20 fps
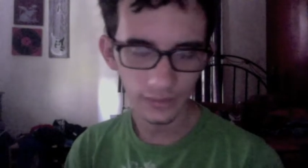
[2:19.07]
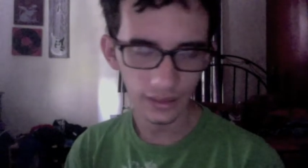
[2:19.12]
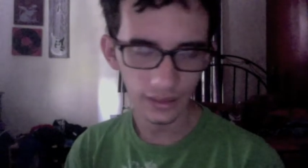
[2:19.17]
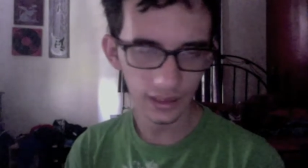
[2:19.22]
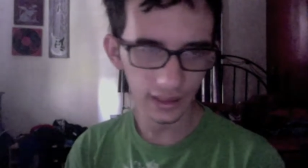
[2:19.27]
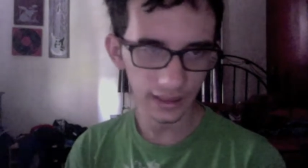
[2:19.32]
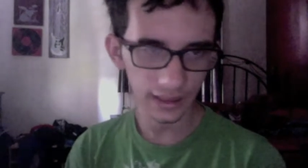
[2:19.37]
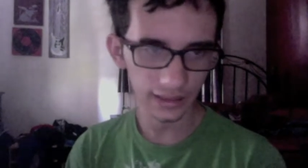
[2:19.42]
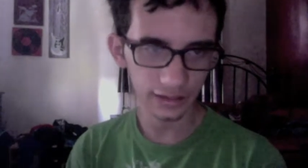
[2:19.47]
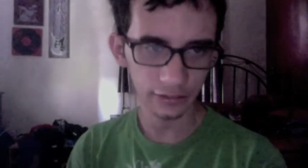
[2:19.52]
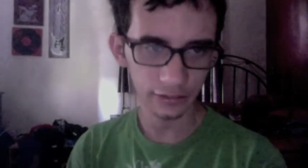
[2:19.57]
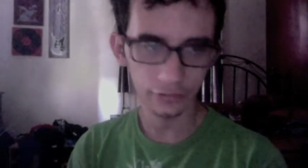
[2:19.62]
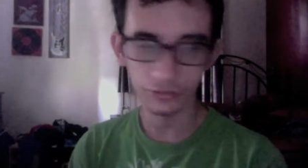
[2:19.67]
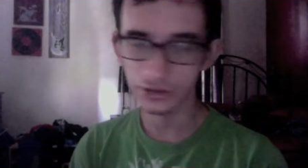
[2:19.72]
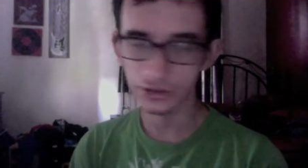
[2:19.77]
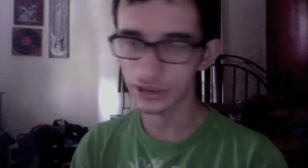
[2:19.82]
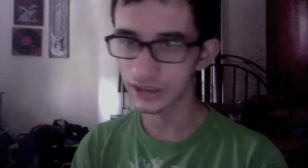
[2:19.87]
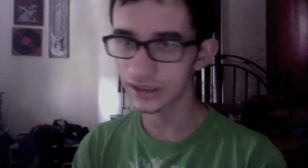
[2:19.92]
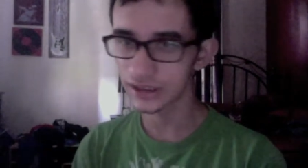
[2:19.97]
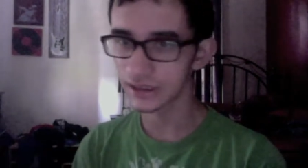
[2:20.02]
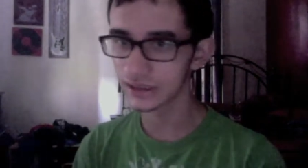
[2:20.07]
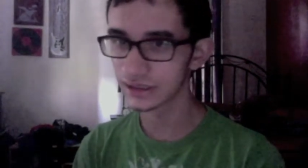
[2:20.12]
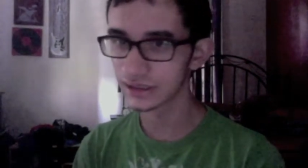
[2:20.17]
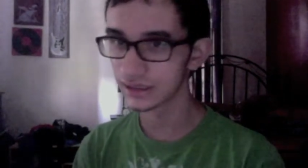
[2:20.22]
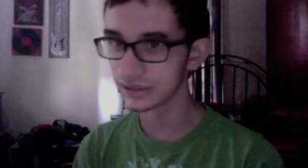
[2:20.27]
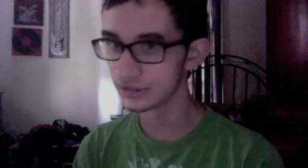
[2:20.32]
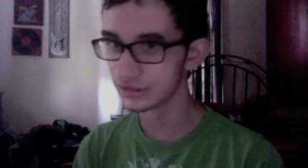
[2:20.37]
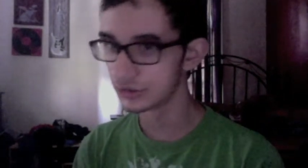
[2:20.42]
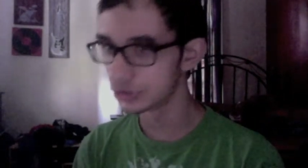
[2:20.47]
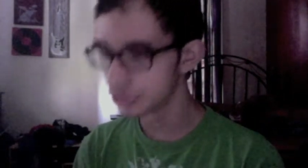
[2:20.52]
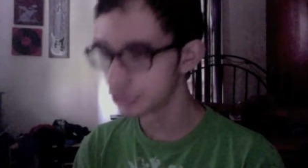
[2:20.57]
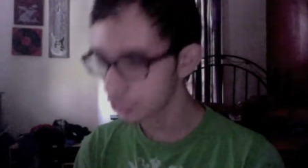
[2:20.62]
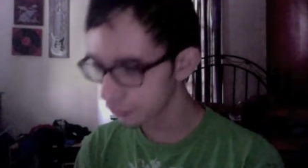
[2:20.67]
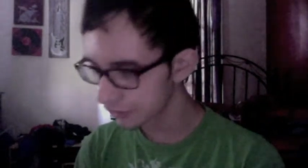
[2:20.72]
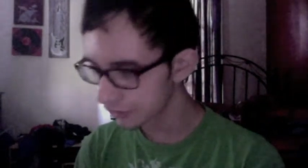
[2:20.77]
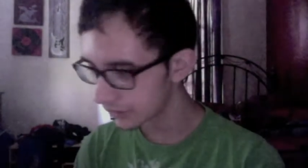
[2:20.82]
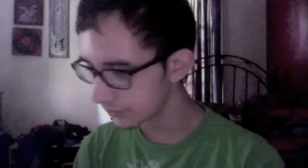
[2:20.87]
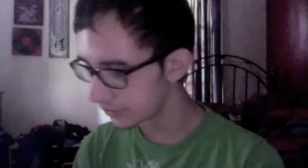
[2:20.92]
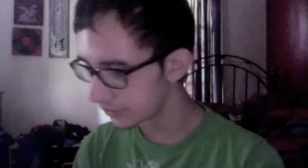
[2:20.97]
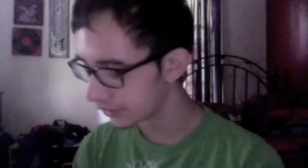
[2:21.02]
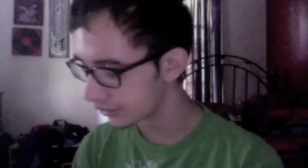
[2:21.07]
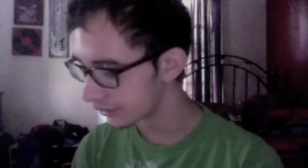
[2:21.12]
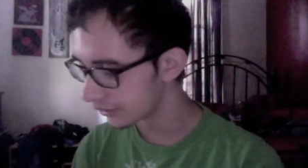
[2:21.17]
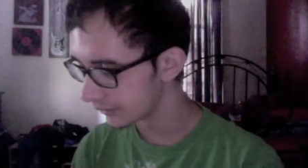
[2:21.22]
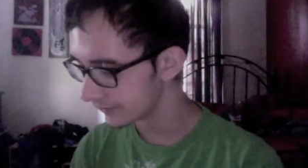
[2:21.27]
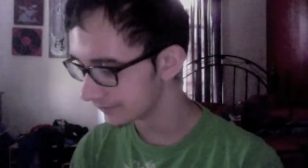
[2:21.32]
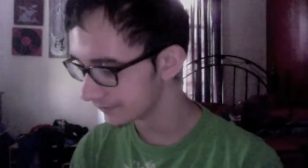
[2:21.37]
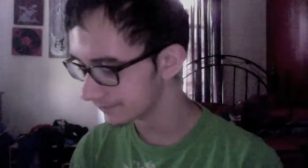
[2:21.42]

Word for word: Like, there was nothing to enjoy about it.